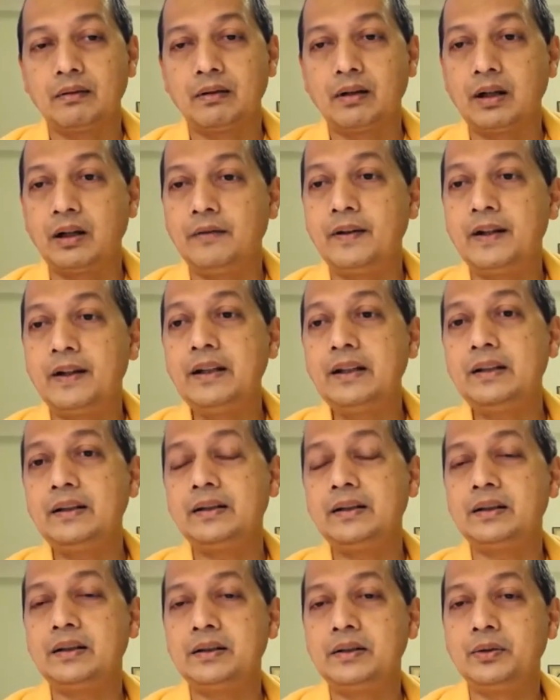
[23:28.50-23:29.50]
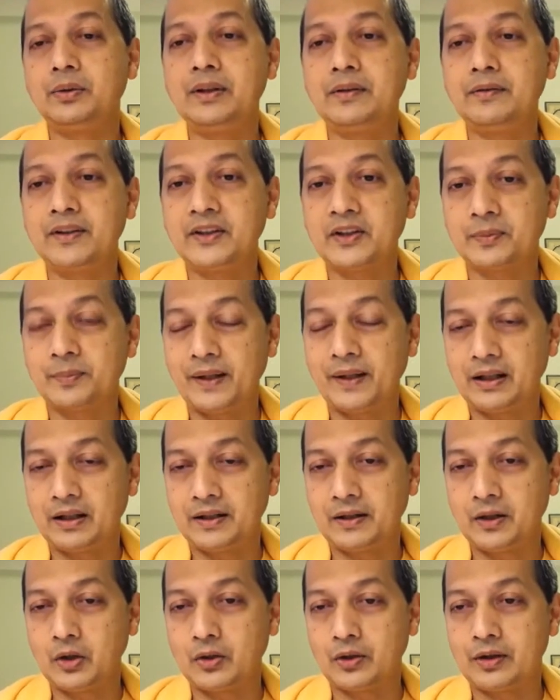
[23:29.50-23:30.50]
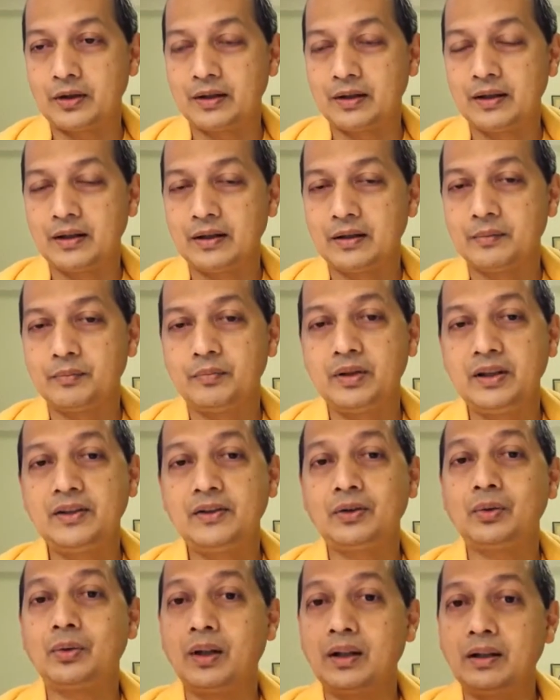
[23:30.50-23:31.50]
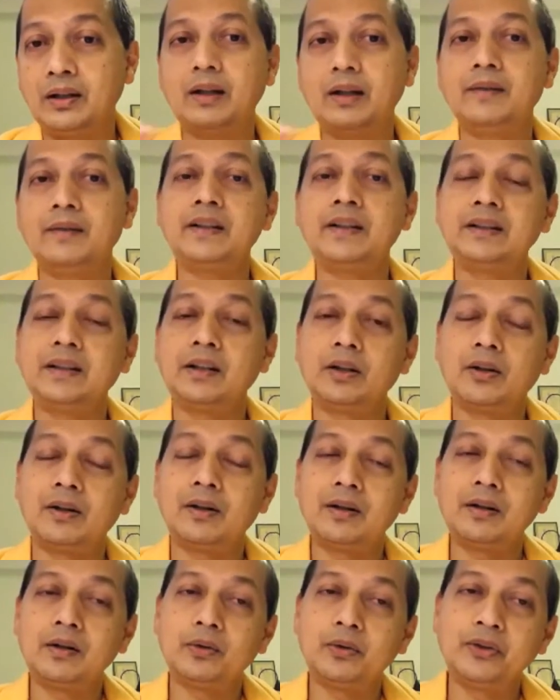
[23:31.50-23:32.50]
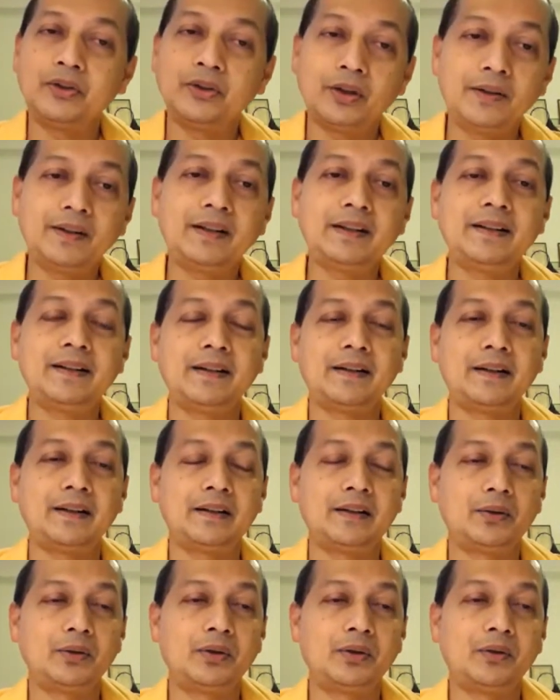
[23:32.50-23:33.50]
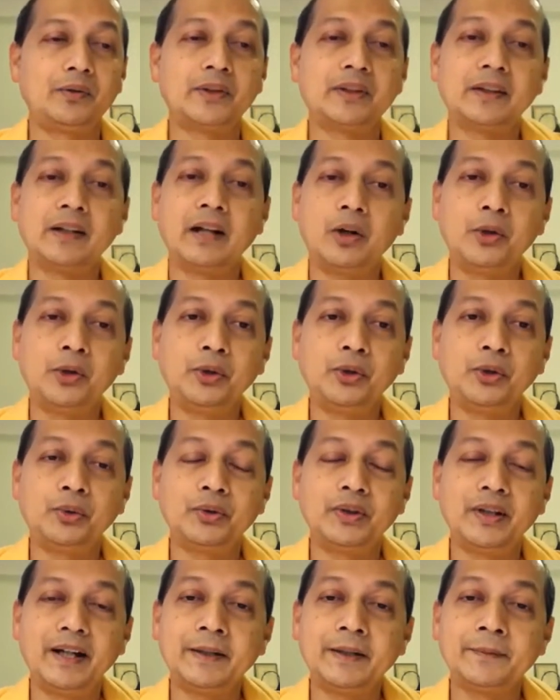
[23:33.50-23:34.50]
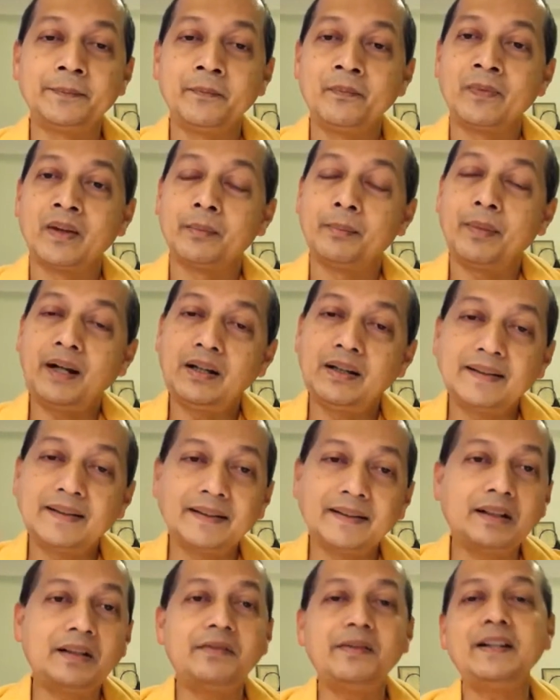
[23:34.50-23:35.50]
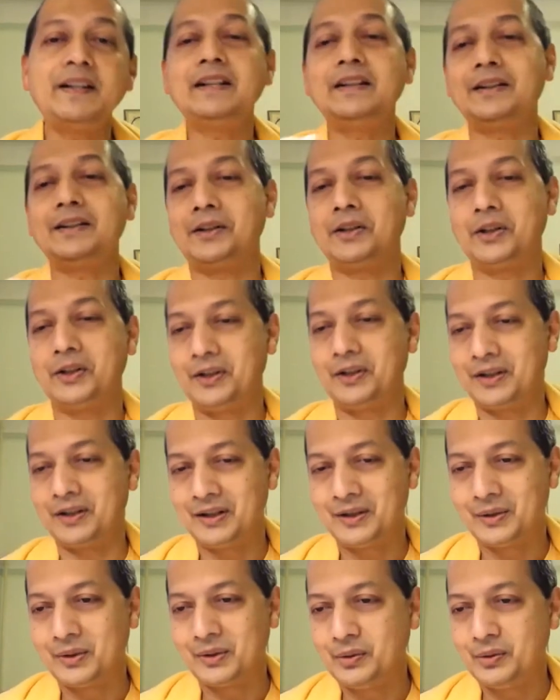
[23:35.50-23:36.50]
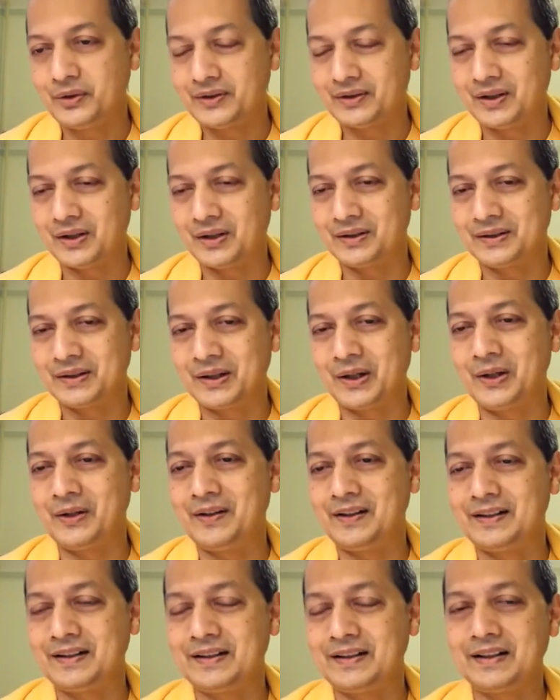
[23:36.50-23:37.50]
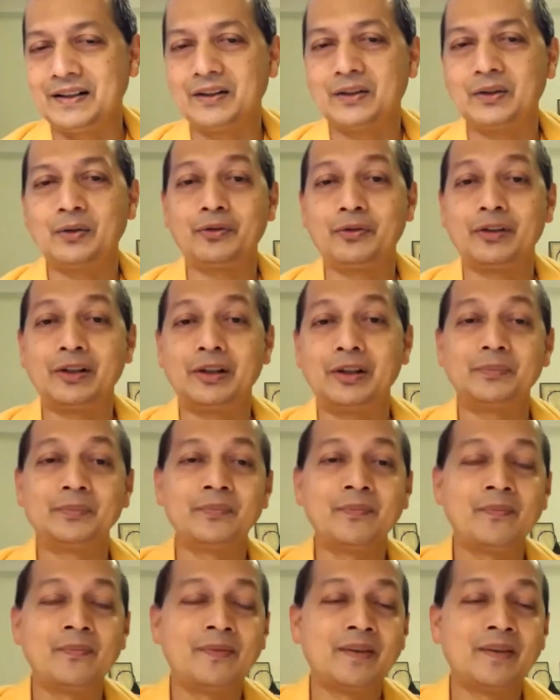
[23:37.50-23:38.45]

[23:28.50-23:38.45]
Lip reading: covering the universe by the Lord means to uncover the Lord who is already there in the universe. And how do you do that? By discovering the Lord who is already there. So from